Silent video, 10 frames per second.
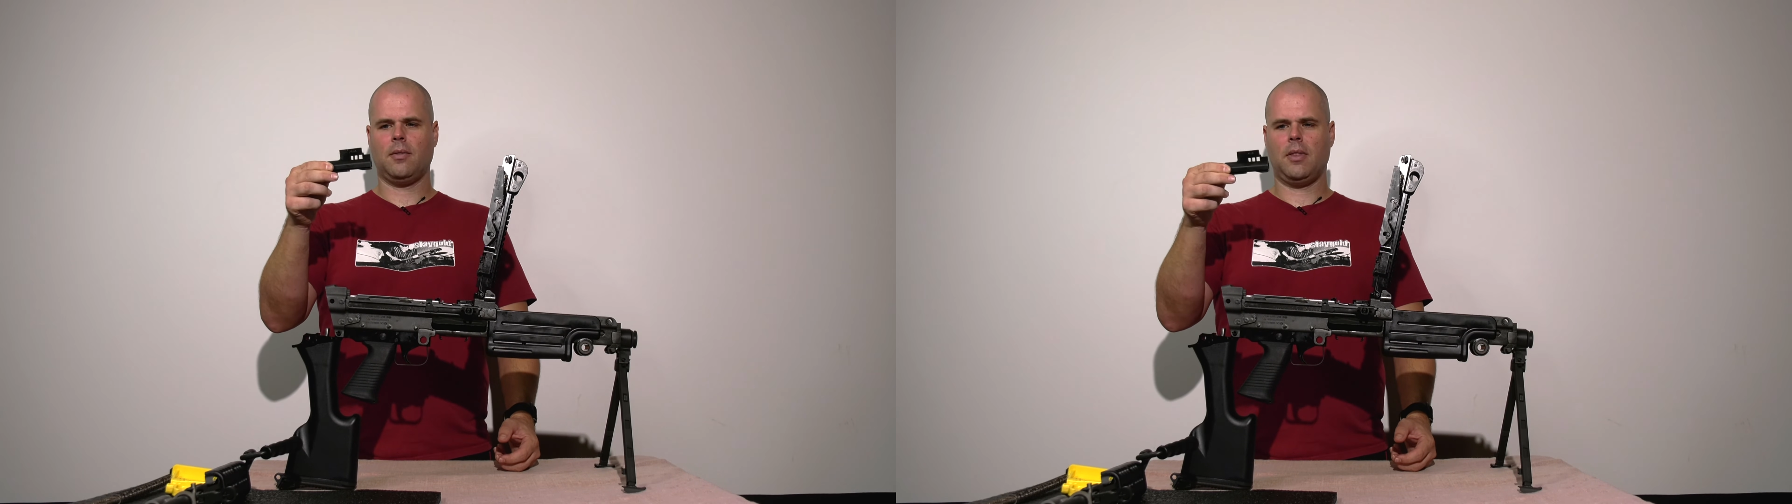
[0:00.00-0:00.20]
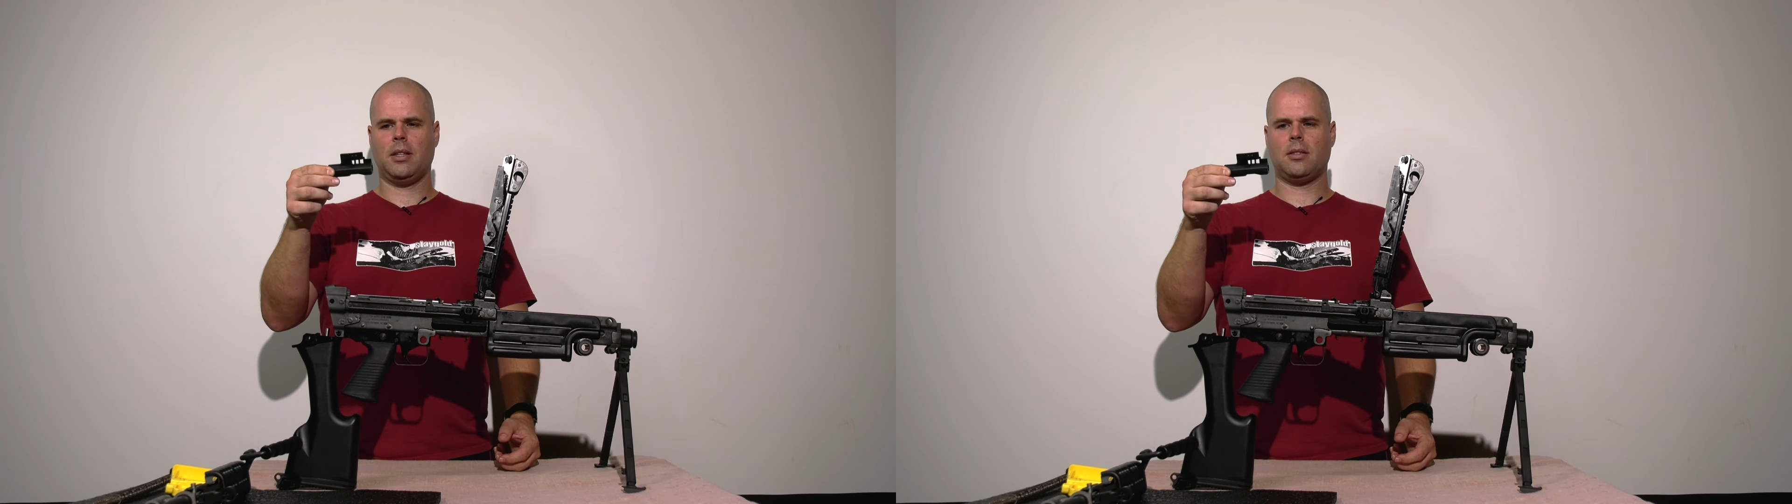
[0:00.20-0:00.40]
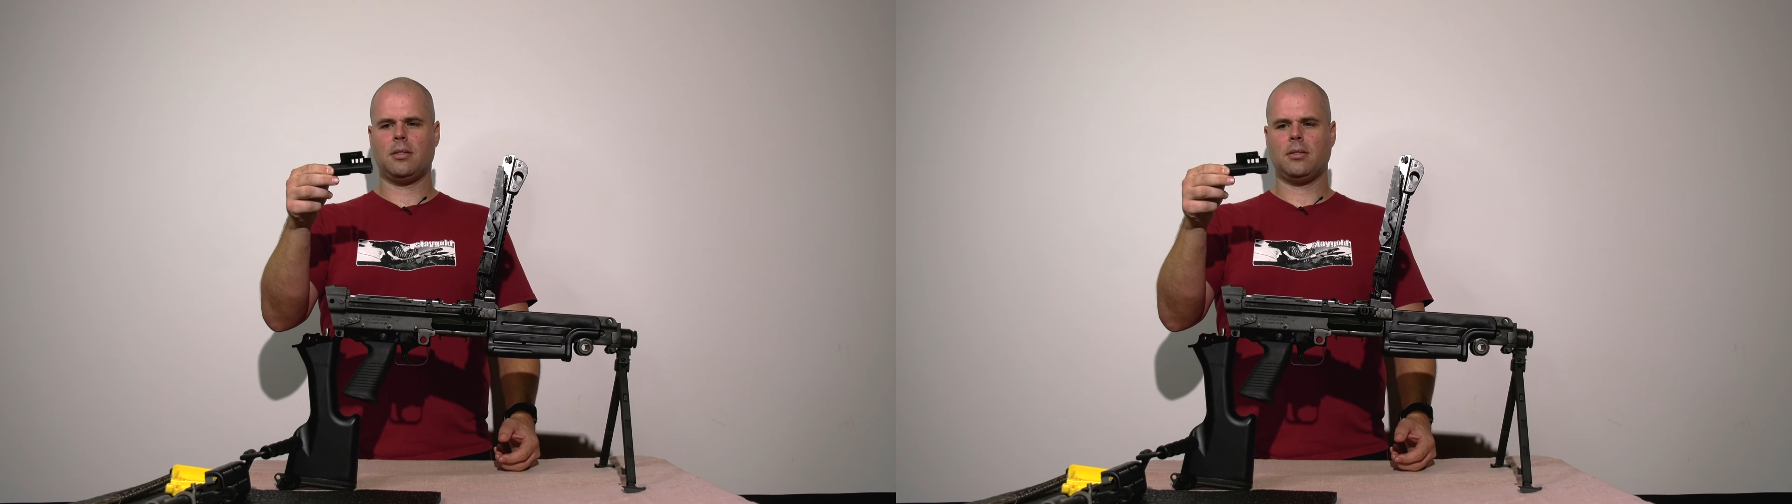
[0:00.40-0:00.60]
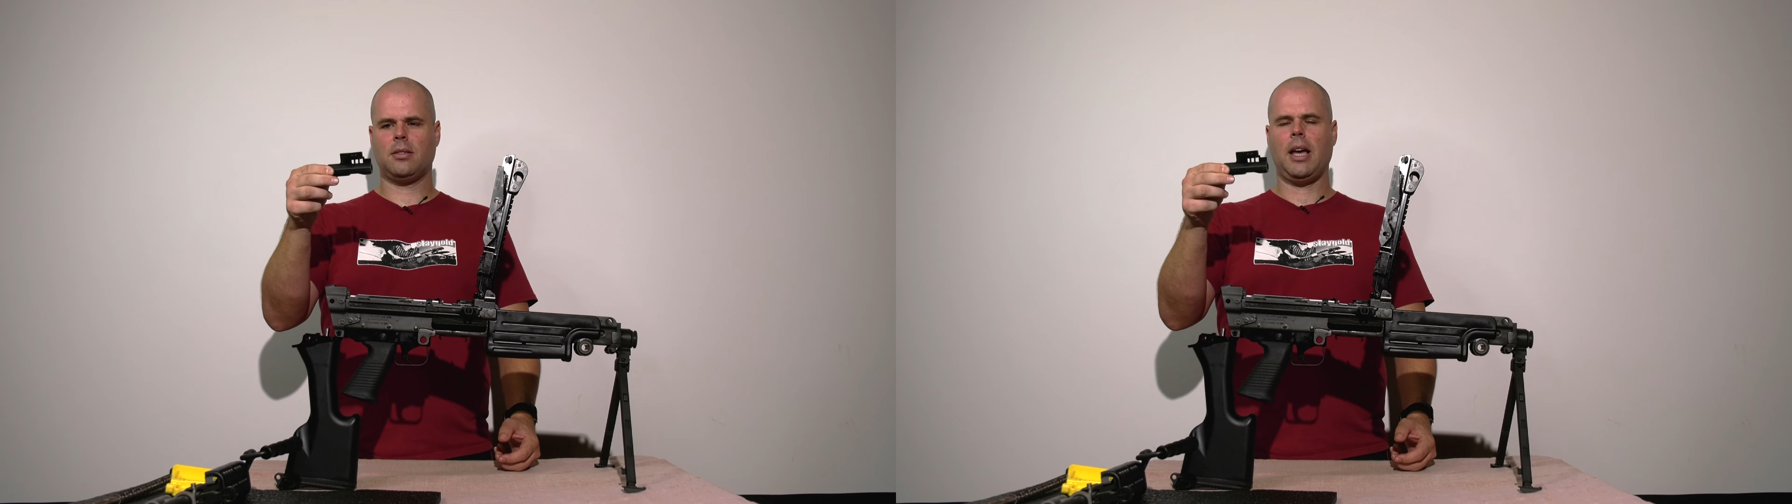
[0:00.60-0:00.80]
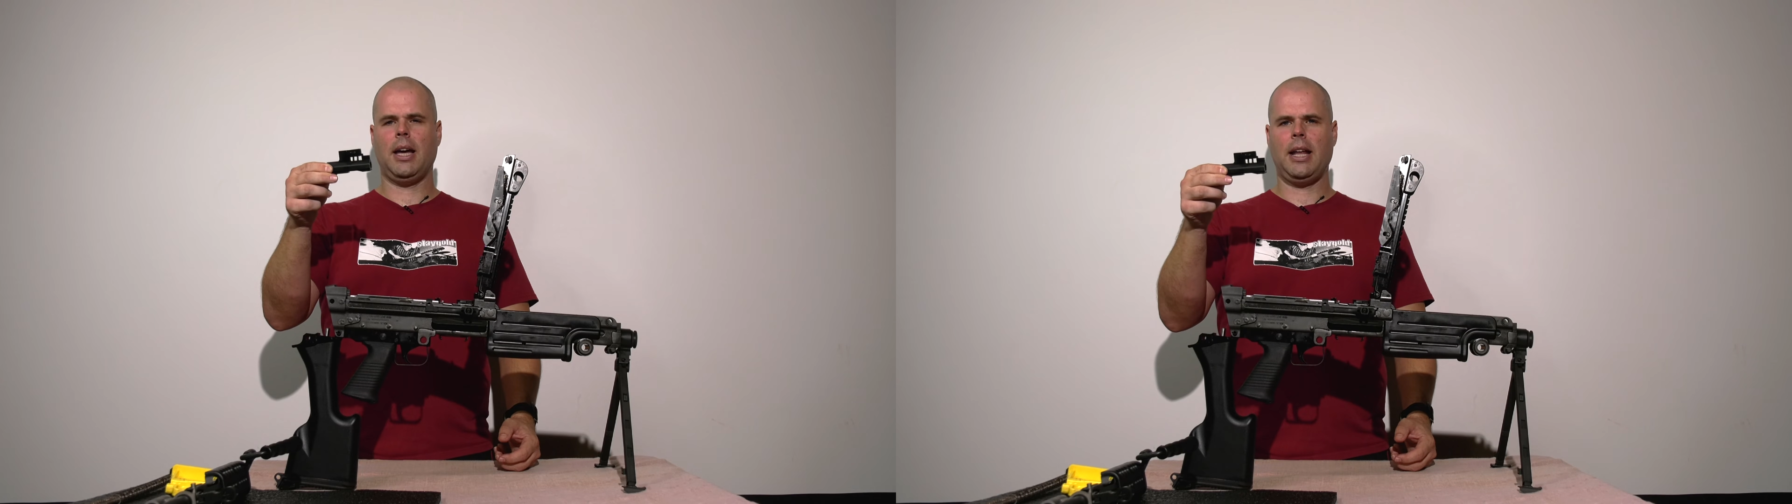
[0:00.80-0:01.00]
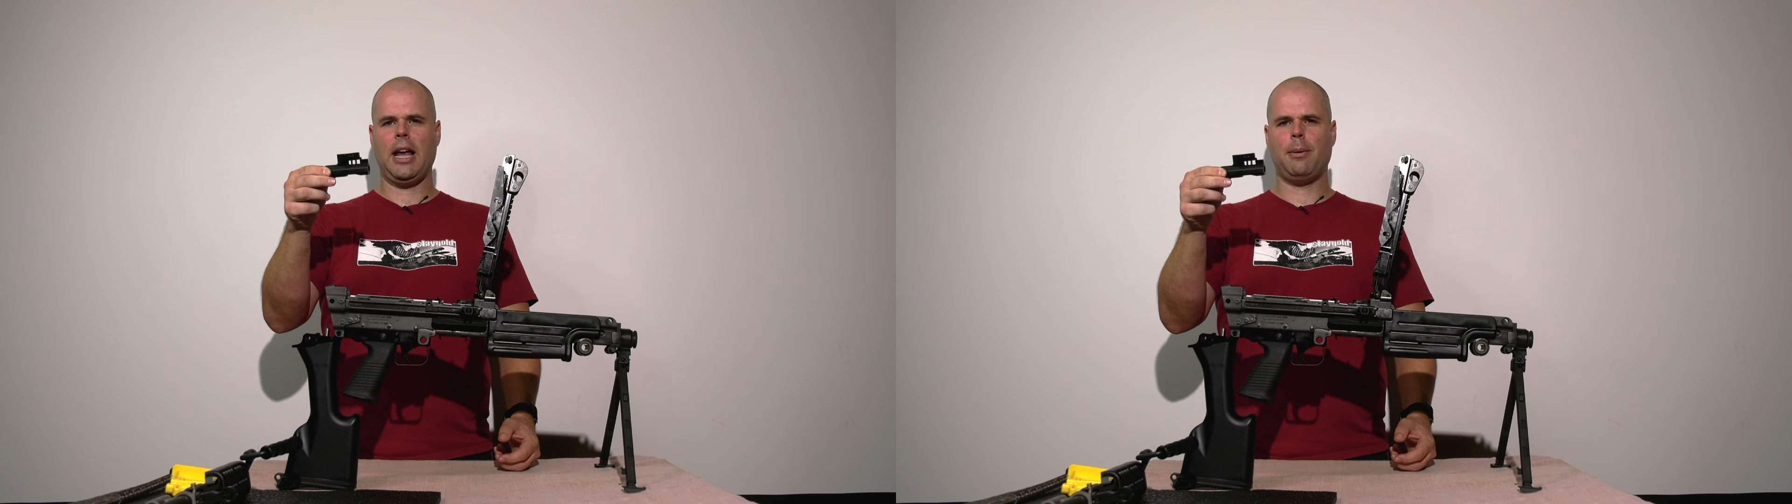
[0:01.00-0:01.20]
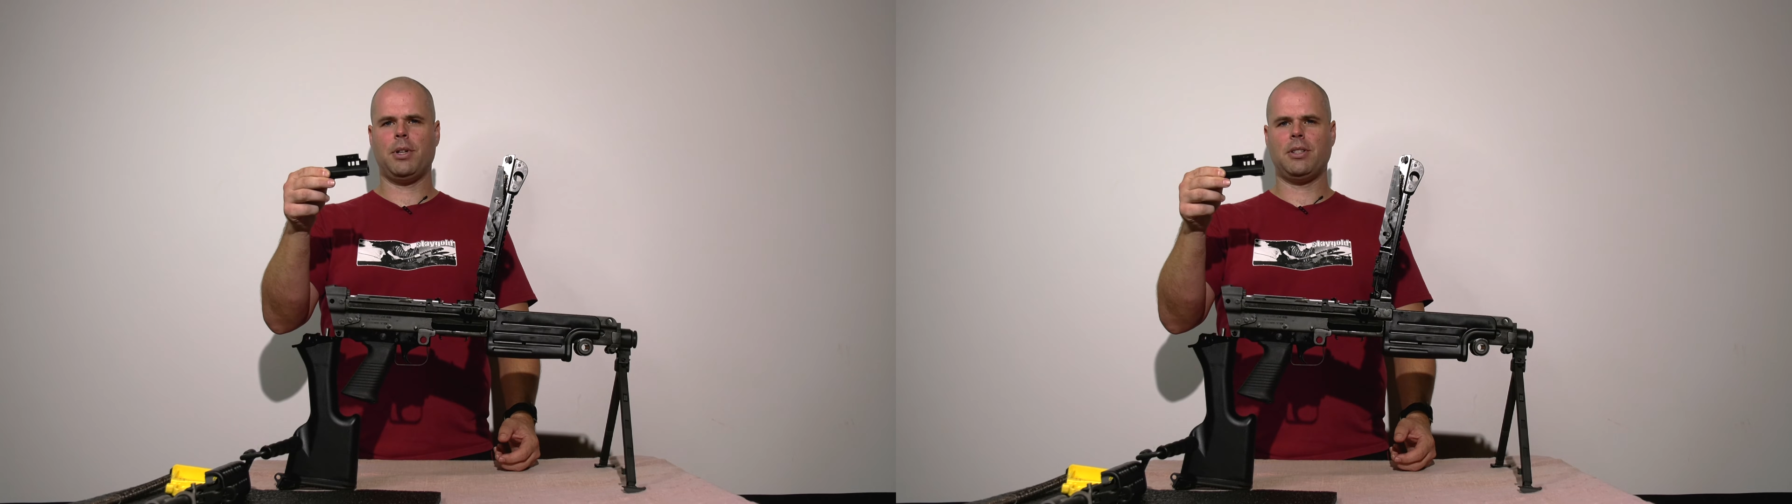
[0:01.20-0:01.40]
this slide hammer